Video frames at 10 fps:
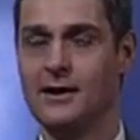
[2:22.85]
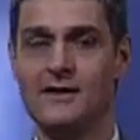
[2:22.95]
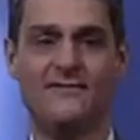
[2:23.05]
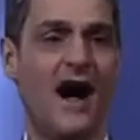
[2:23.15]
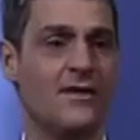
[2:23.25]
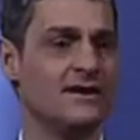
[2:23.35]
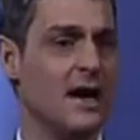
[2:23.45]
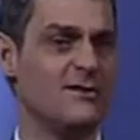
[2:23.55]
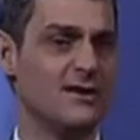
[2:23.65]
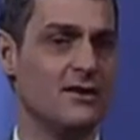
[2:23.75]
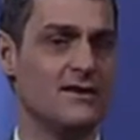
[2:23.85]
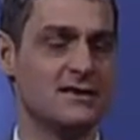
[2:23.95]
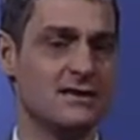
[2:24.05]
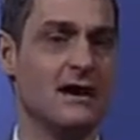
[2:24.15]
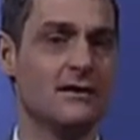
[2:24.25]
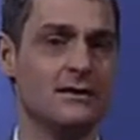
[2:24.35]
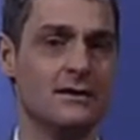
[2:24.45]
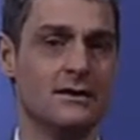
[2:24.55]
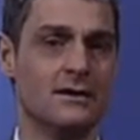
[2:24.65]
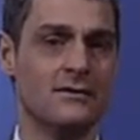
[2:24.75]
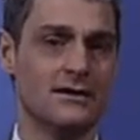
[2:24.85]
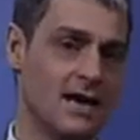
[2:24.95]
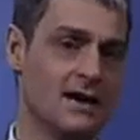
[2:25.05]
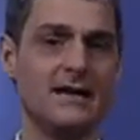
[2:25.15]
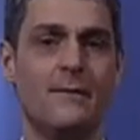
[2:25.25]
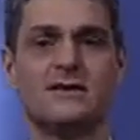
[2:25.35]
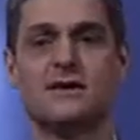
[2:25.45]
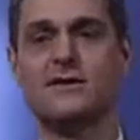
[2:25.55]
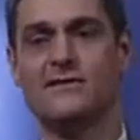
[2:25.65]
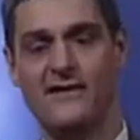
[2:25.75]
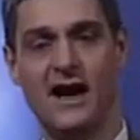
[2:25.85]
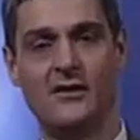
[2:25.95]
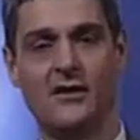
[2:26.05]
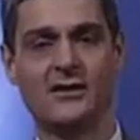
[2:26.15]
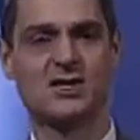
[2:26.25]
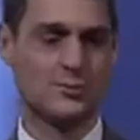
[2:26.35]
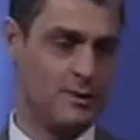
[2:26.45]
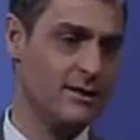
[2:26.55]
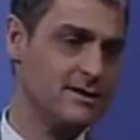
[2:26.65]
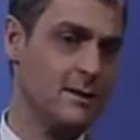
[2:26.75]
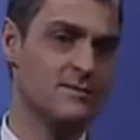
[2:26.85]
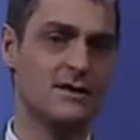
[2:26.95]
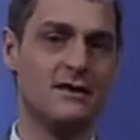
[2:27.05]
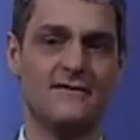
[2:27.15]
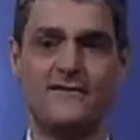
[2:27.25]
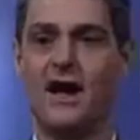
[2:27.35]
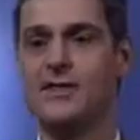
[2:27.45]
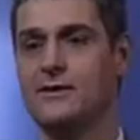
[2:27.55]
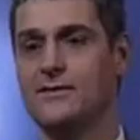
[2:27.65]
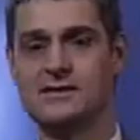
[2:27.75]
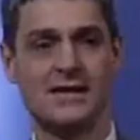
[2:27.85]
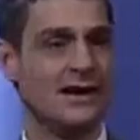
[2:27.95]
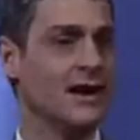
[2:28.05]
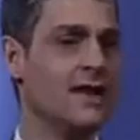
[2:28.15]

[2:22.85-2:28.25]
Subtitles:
The Father dumps it on the Son. Son dumps it on the Father, the Spirit dumps it on the Father and the Son.